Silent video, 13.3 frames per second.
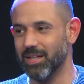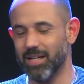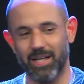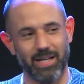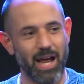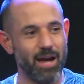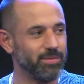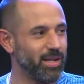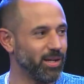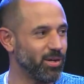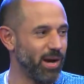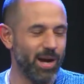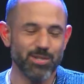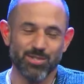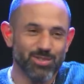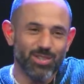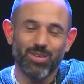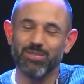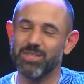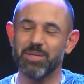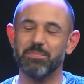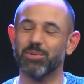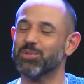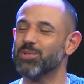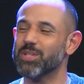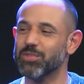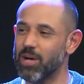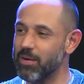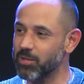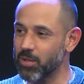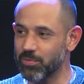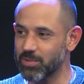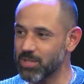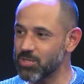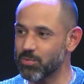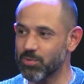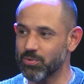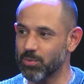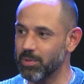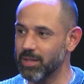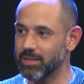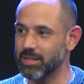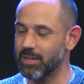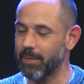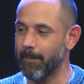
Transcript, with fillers: And have that, I just love the opportunity to have a conversation with someone like that.